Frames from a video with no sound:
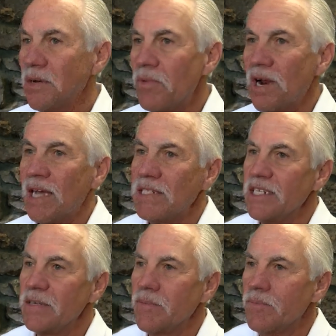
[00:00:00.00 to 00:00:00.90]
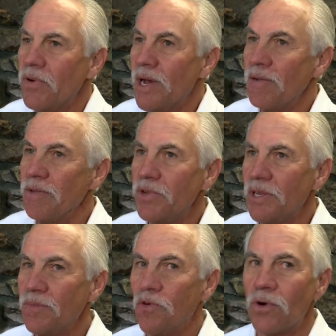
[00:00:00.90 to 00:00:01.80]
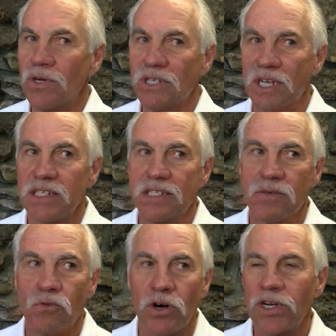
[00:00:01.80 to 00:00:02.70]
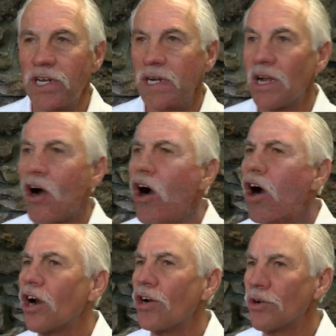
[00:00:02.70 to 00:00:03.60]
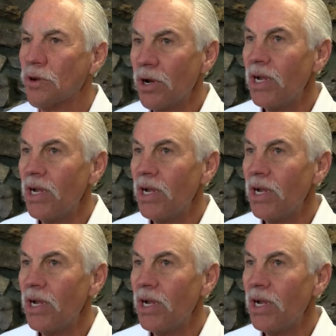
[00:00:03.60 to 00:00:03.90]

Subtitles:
But I see him probably being more intense and working harder